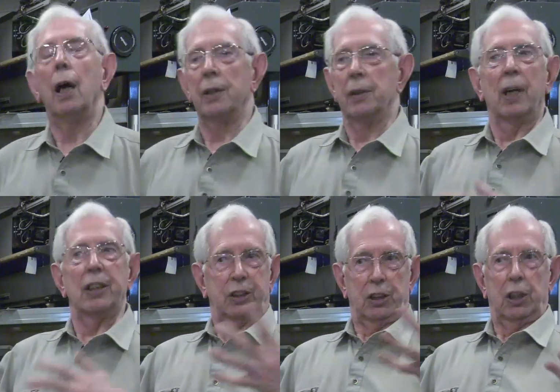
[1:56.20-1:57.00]
And the
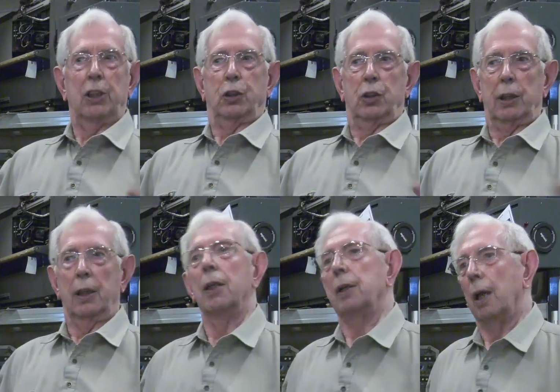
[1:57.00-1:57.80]
rest is history.
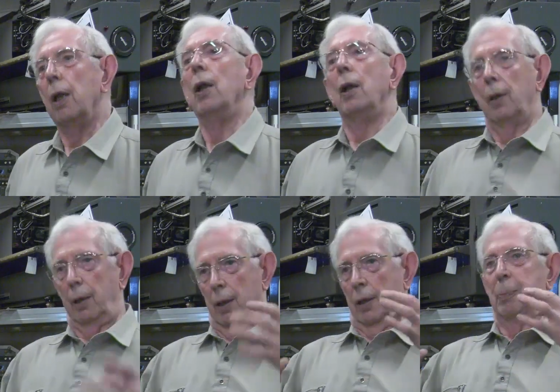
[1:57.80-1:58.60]

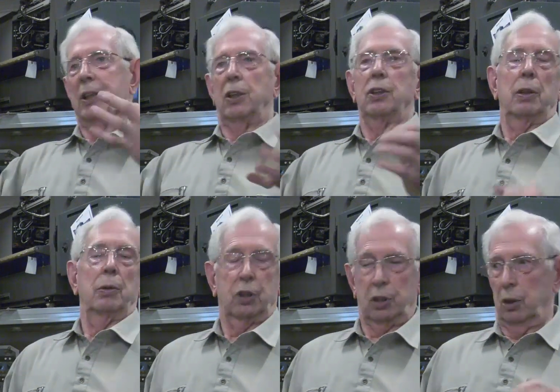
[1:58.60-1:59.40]
The pictures
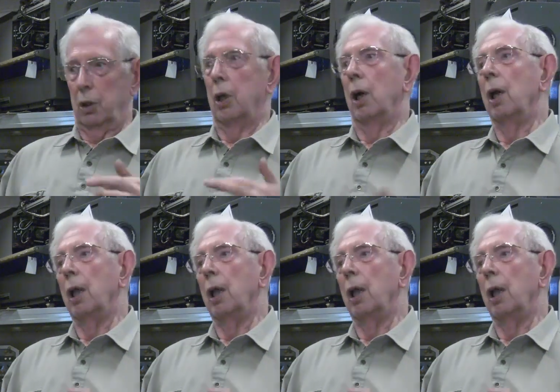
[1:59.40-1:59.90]
you saw